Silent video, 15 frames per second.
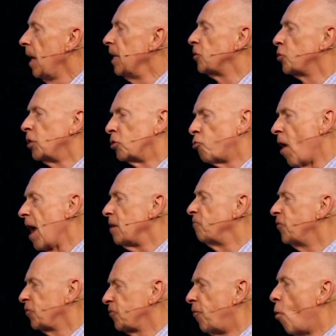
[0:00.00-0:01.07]
is to
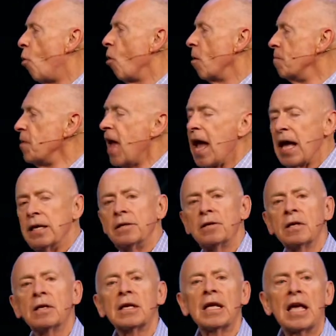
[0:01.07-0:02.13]
transform
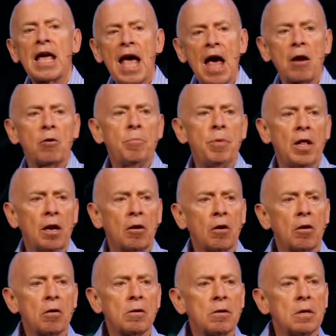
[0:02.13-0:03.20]
that
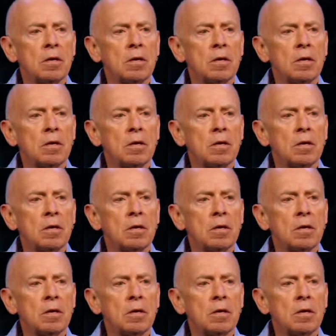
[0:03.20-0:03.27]
caterpillar